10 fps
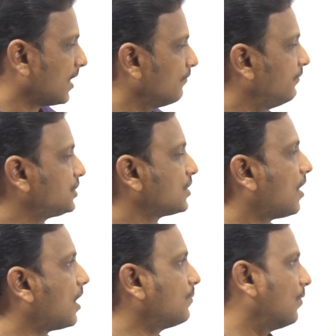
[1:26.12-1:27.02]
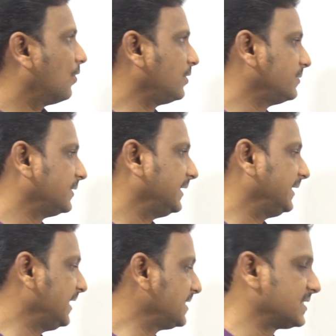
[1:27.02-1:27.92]
Which hormone
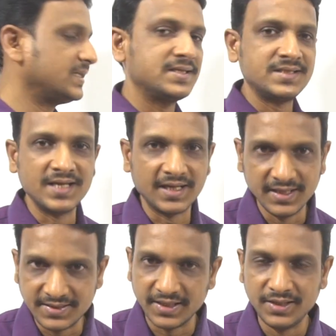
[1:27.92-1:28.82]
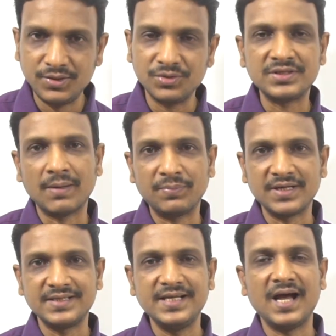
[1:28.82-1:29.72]
is secreted to
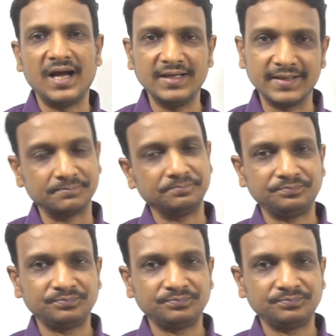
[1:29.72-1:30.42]
suppress the hunger?